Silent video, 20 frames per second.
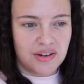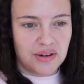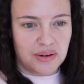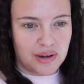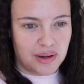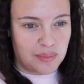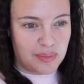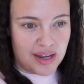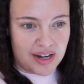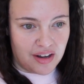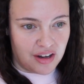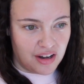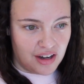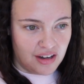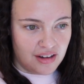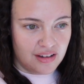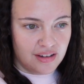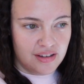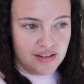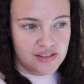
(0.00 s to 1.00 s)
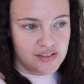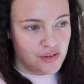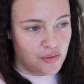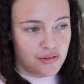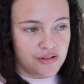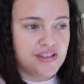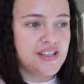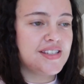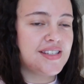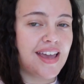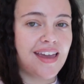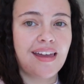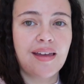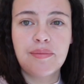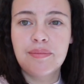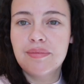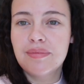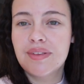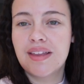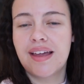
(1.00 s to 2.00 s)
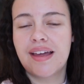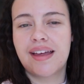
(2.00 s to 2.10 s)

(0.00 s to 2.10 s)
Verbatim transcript: or better or the same.